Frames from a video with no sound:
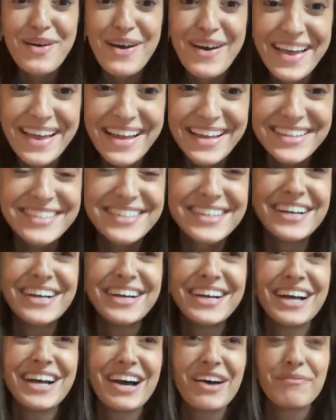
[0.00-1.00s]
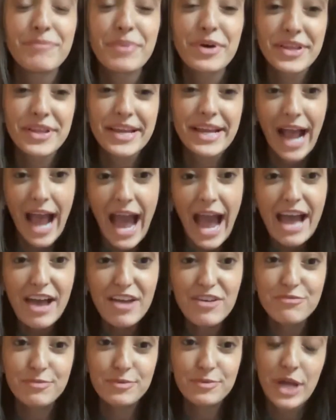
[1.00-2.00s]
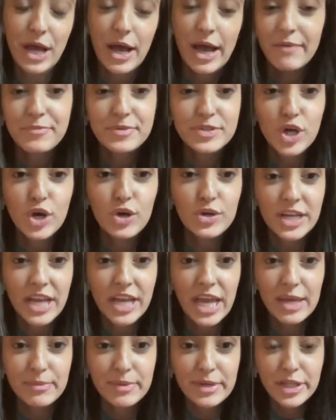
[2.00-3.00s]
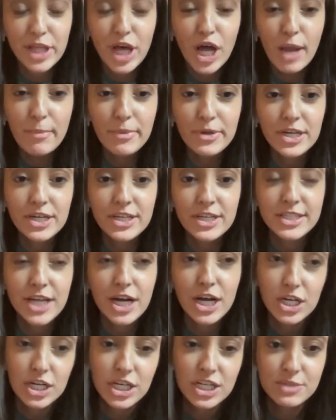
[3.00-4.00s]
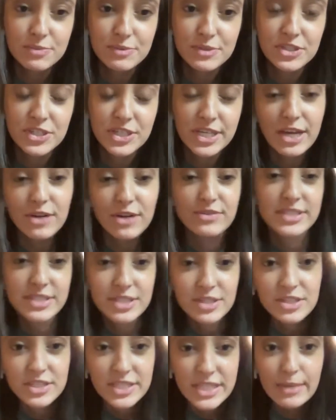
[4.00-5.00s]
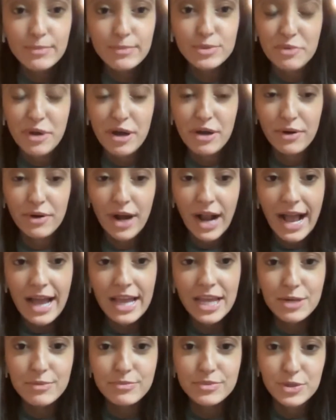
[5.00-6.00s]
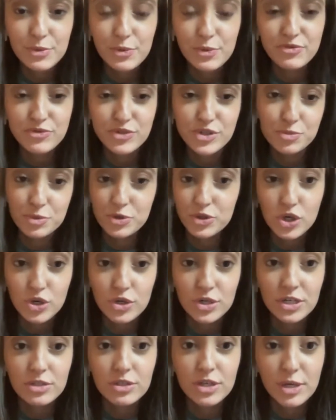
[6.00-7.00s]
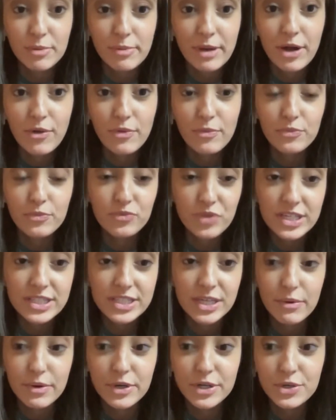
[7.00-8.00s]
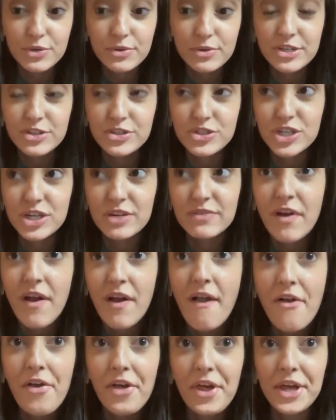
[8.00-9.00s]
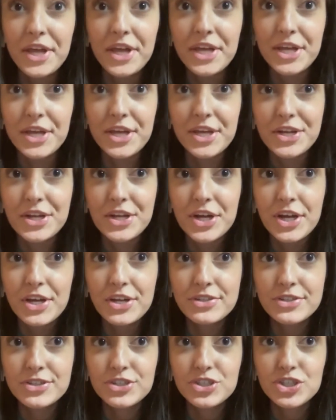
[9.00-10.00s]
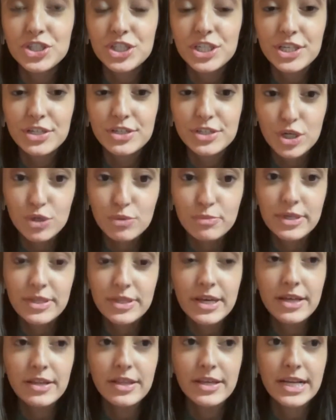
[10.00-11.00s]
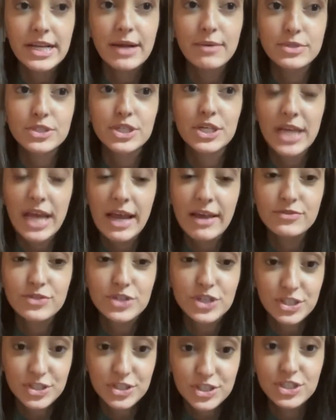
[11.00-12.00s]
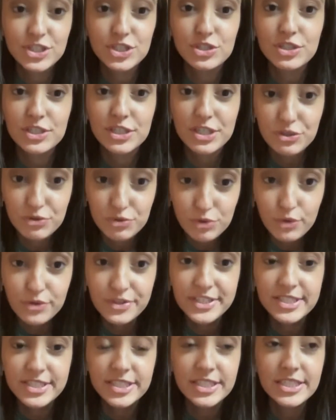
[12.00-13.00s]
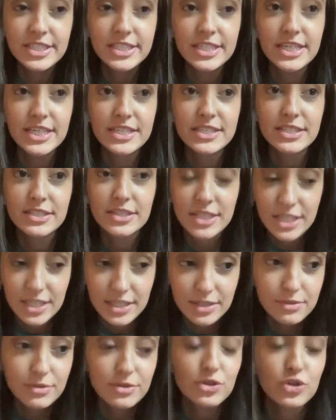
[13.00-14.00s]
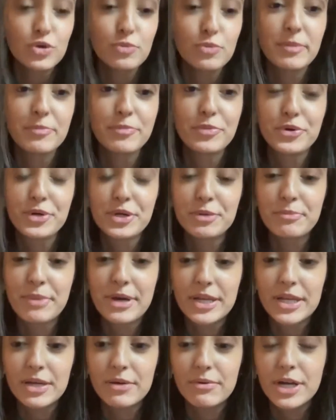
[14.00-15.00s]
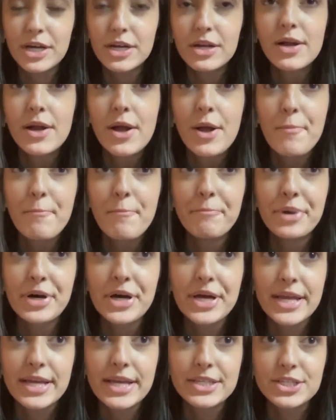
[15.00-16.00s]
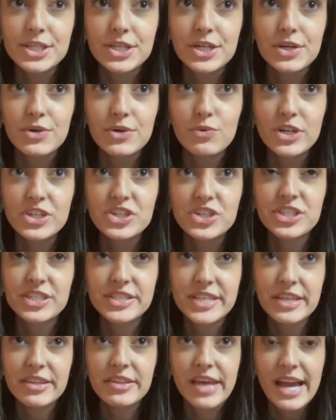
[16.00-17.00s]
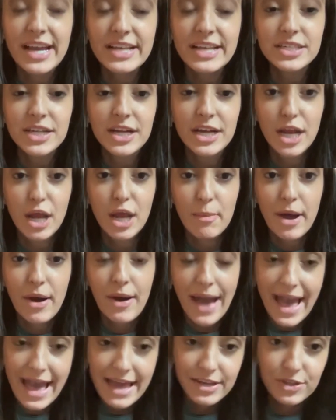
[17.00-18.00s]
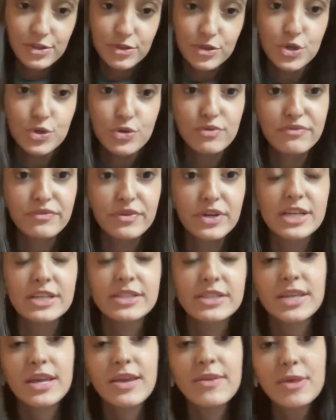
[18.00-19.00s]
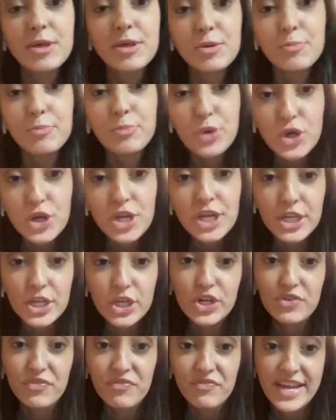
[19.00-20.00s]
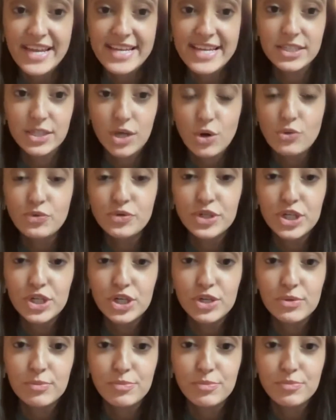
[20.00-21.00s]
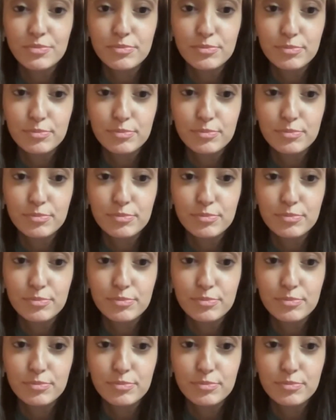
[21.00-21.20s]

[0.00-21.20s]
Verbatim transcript: but but like i have been i've been talking to amy a lot because her husband's account is in the same spot where i am so we've just been talking a lot about things that we're doing and stuff and she told me that like i was going to have to consistently enroll these dts and keep new people in my network but what she said last night about adding the new friends and then putting your face on your